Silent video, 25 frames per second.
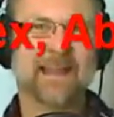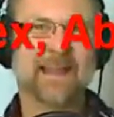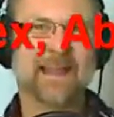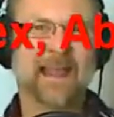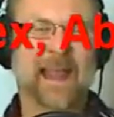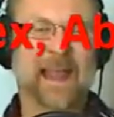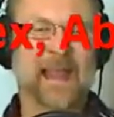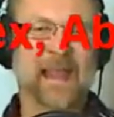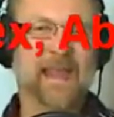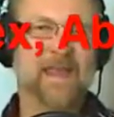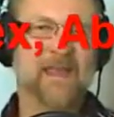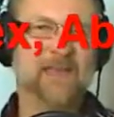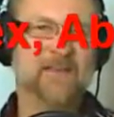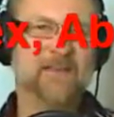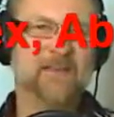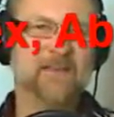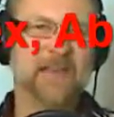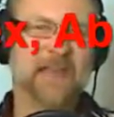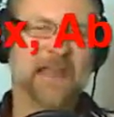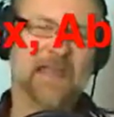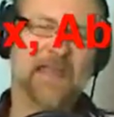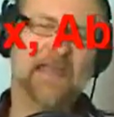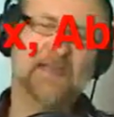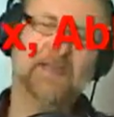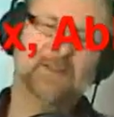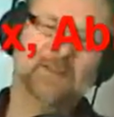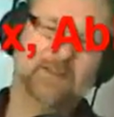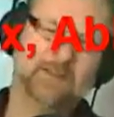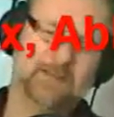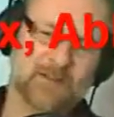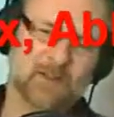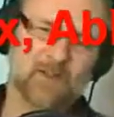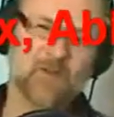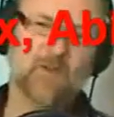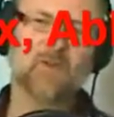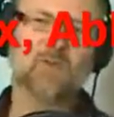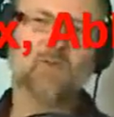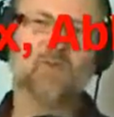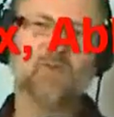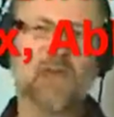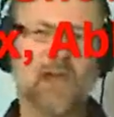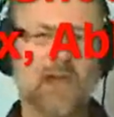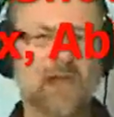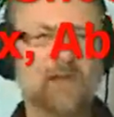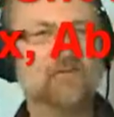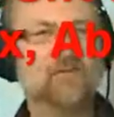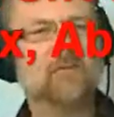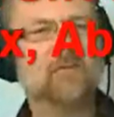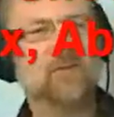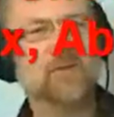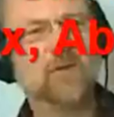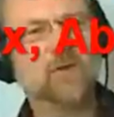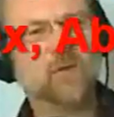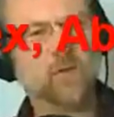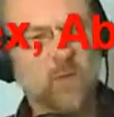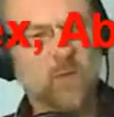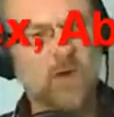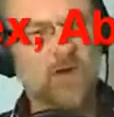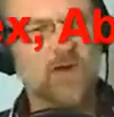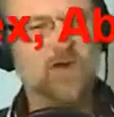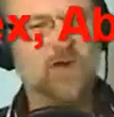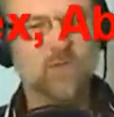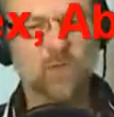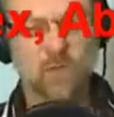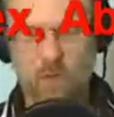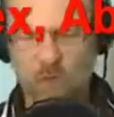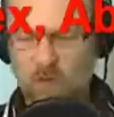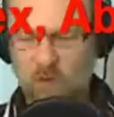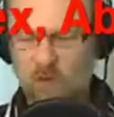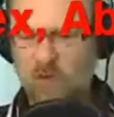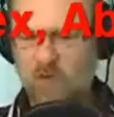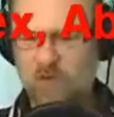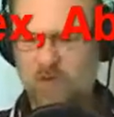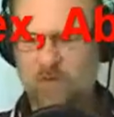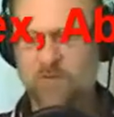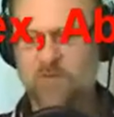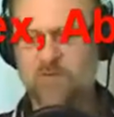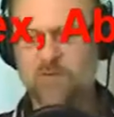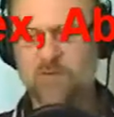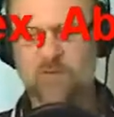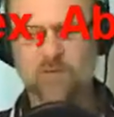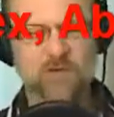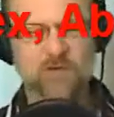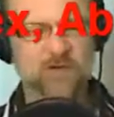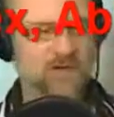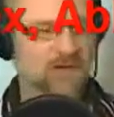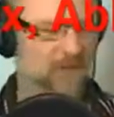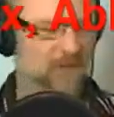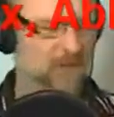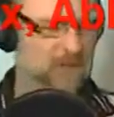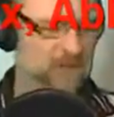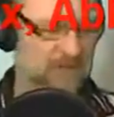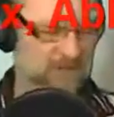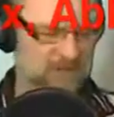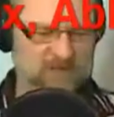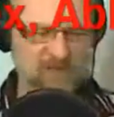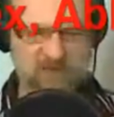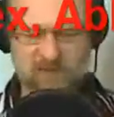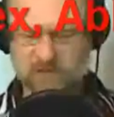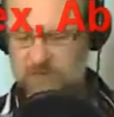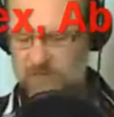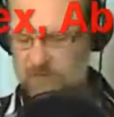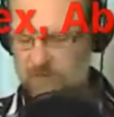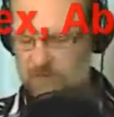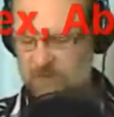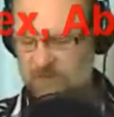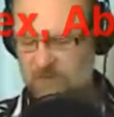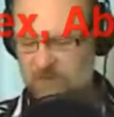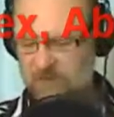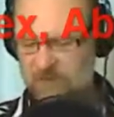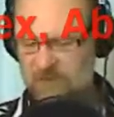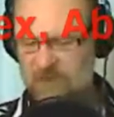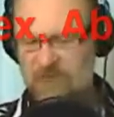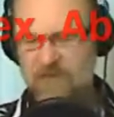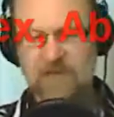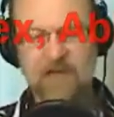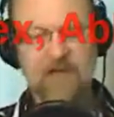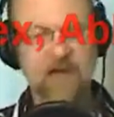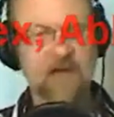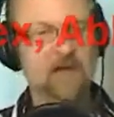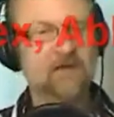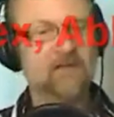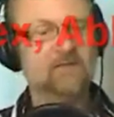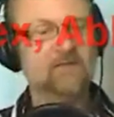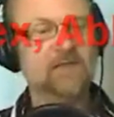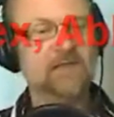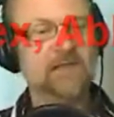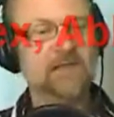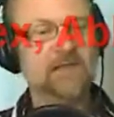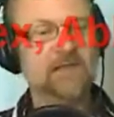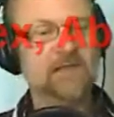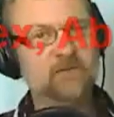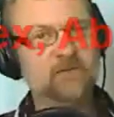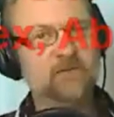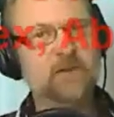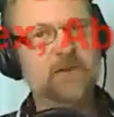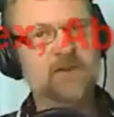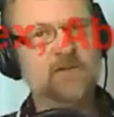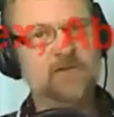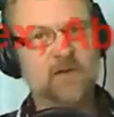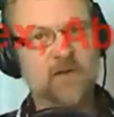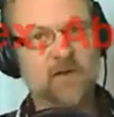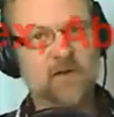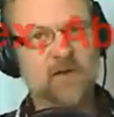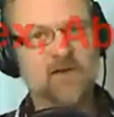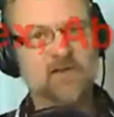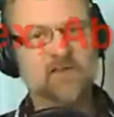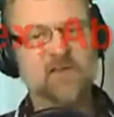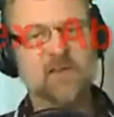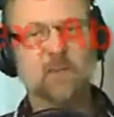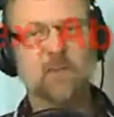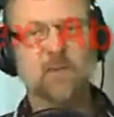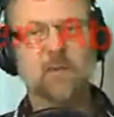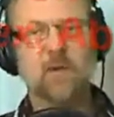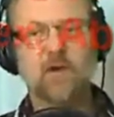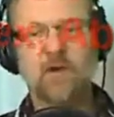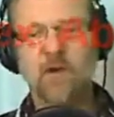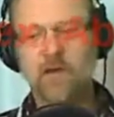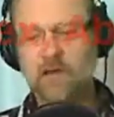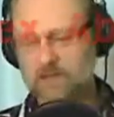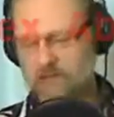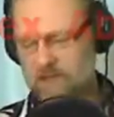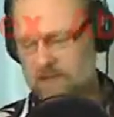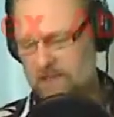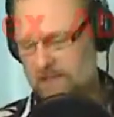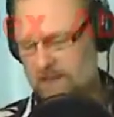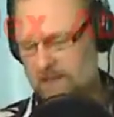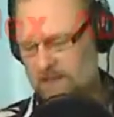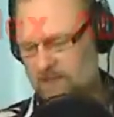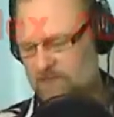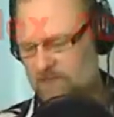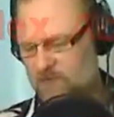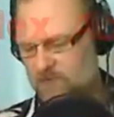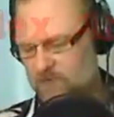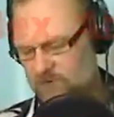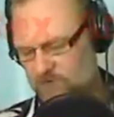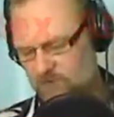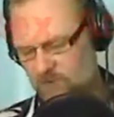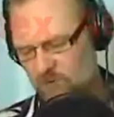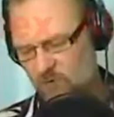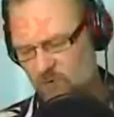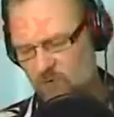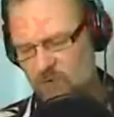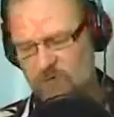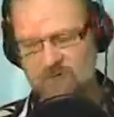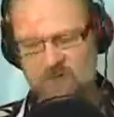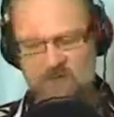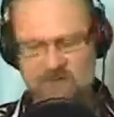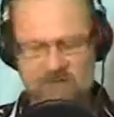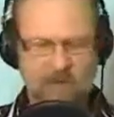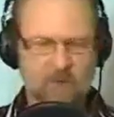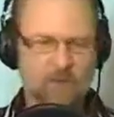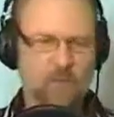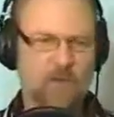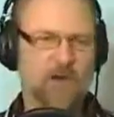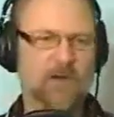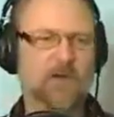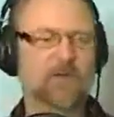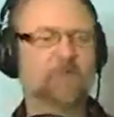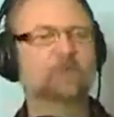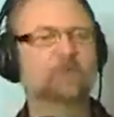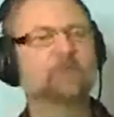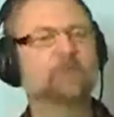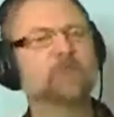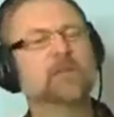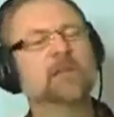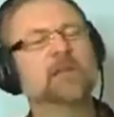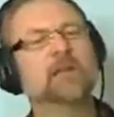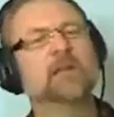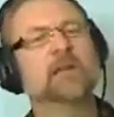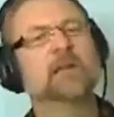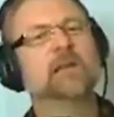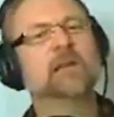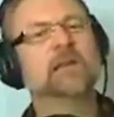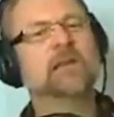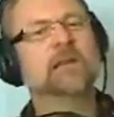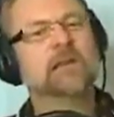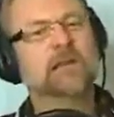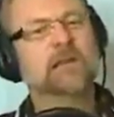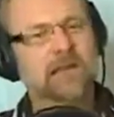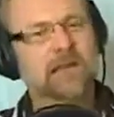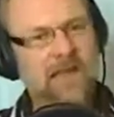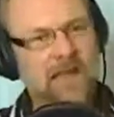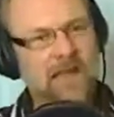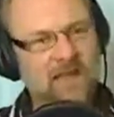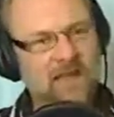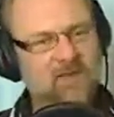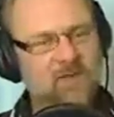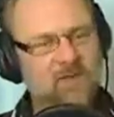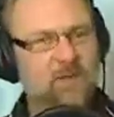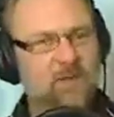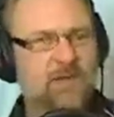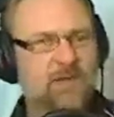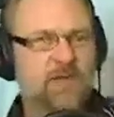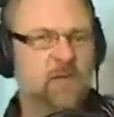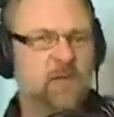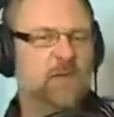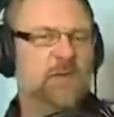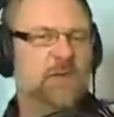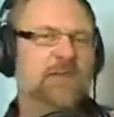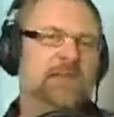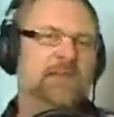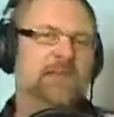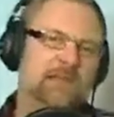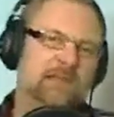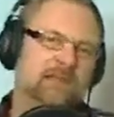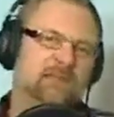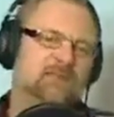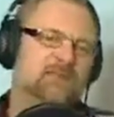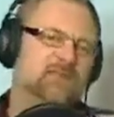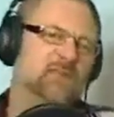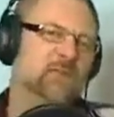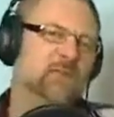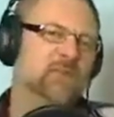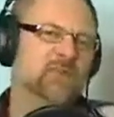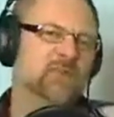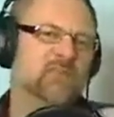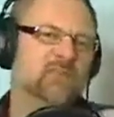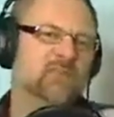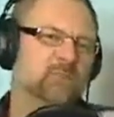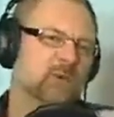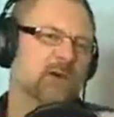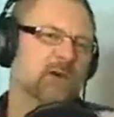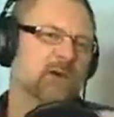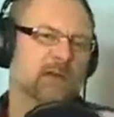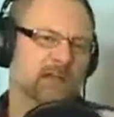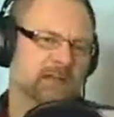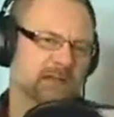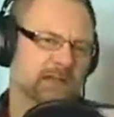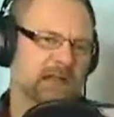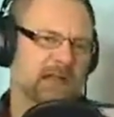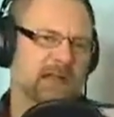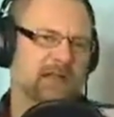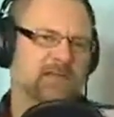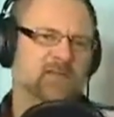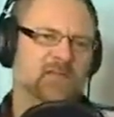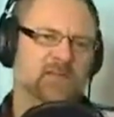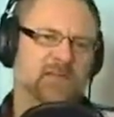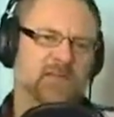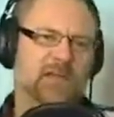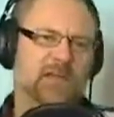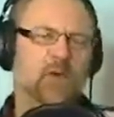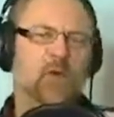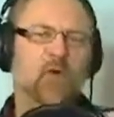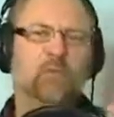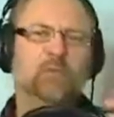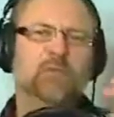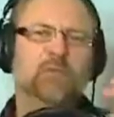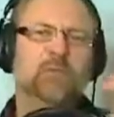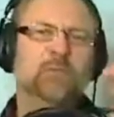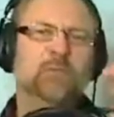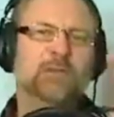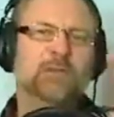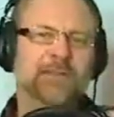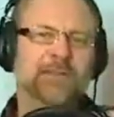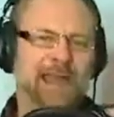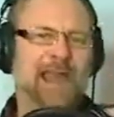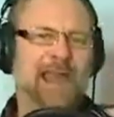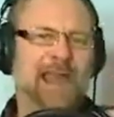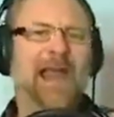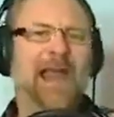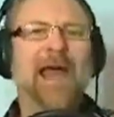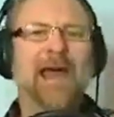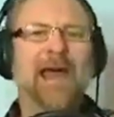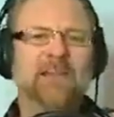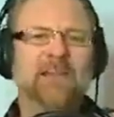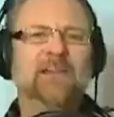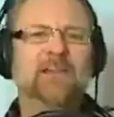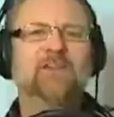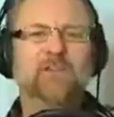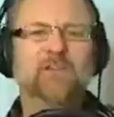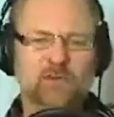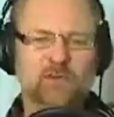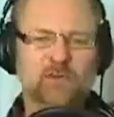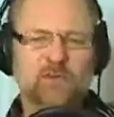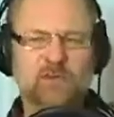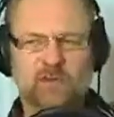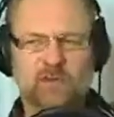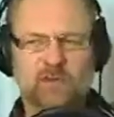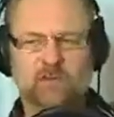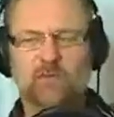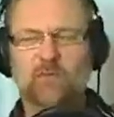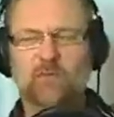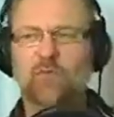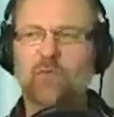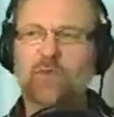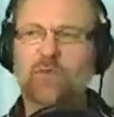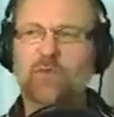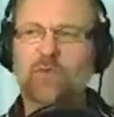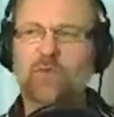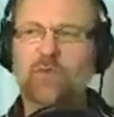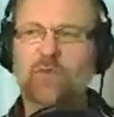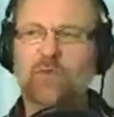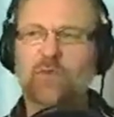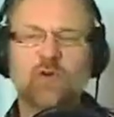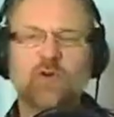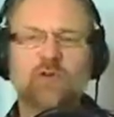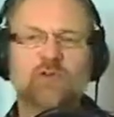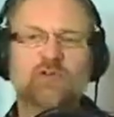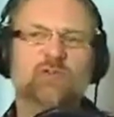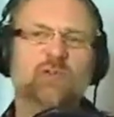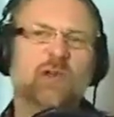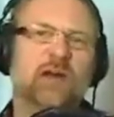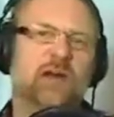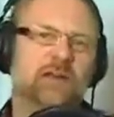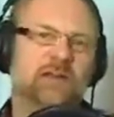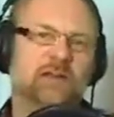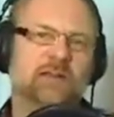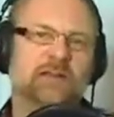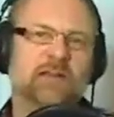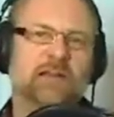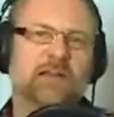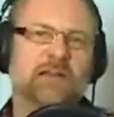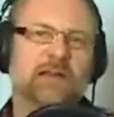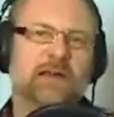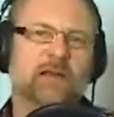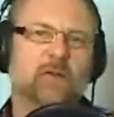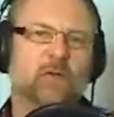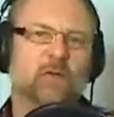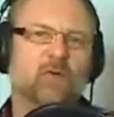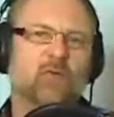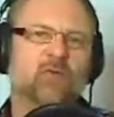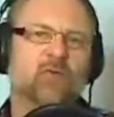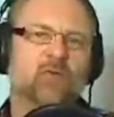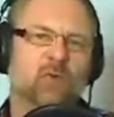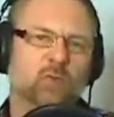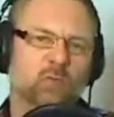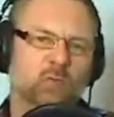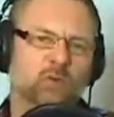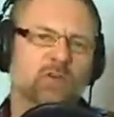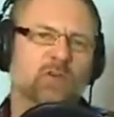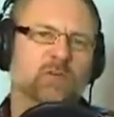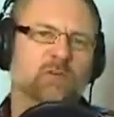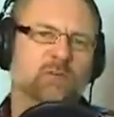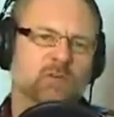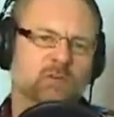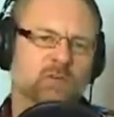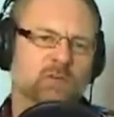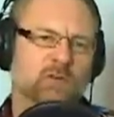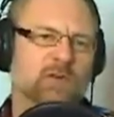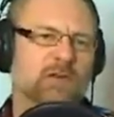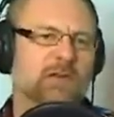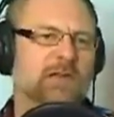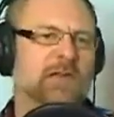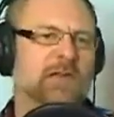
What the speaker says: And hello everyone, welcome to another edition of the Reflexonics Podcast Show Network. Last week we did a series of podcasts and I hope to be adding to them. We showed you how to take that old notebook computer